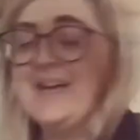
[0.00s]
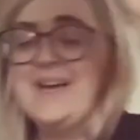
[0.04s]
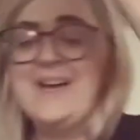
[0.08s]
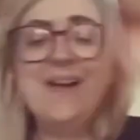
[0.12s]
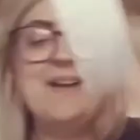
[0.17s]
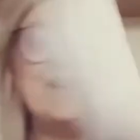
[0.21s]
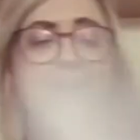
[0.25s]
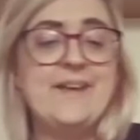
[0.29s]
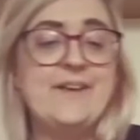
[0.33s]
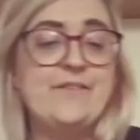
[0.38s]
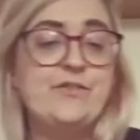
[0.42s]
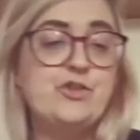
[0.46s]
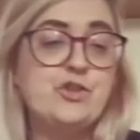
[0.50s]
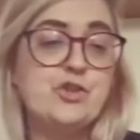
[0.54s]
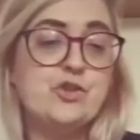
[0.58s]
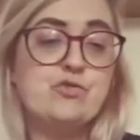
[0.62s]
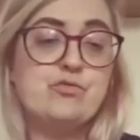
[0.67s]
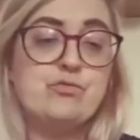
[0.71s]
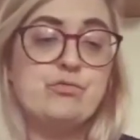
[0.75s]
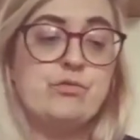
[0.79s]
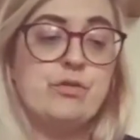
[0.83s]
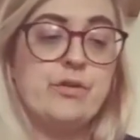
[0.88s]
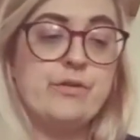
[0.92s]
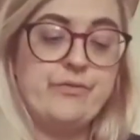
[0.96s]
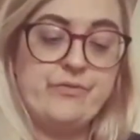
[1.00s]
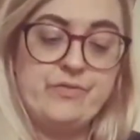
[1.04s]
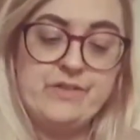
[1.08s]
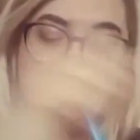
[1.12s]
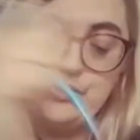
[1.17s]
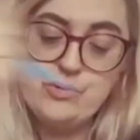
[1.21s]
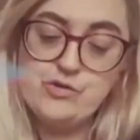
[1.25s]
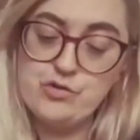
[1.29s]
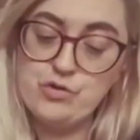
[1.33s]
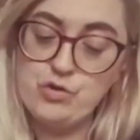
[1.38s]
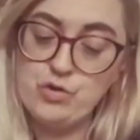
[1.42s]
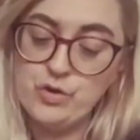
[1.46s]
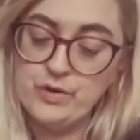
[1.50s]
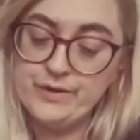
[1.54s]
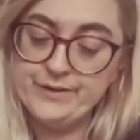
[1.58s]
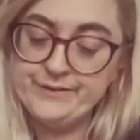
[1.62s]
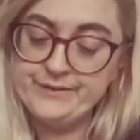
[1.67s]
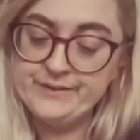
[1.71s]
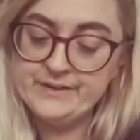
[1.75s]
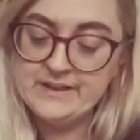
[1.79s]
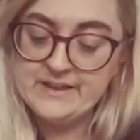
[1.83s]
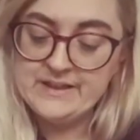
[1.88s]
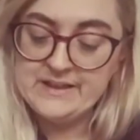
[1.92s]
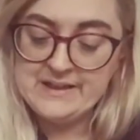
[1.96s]
and I have just roughly
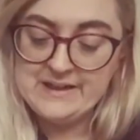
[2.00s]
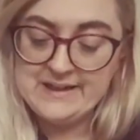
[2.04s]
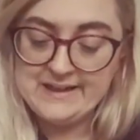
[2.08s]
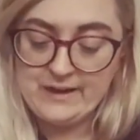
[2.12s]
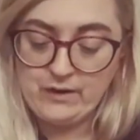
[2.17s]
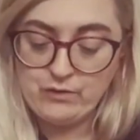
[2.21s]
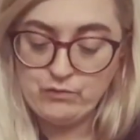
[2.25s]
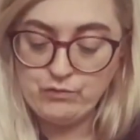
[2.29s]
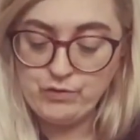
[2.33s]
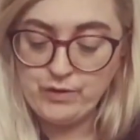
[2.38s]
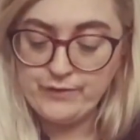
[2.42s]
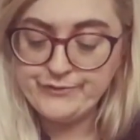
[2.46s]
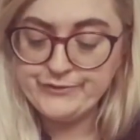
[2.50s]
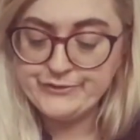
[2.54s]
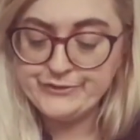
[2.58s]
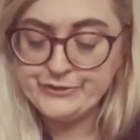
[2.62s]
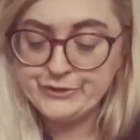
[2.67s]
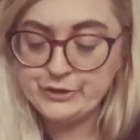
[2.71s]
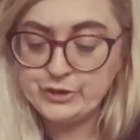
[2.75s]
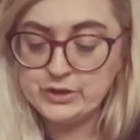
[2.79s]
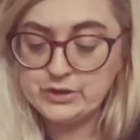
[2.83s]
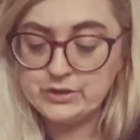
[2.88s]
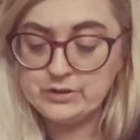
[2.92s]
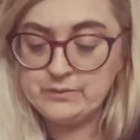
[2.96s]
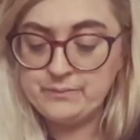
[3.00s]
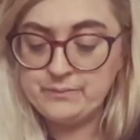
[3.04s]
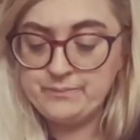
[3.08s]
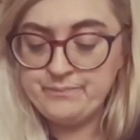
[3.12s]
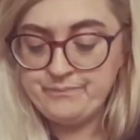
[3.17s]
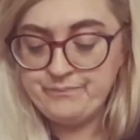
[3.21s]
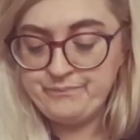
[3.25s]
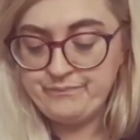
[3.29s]
drawn like a rough circle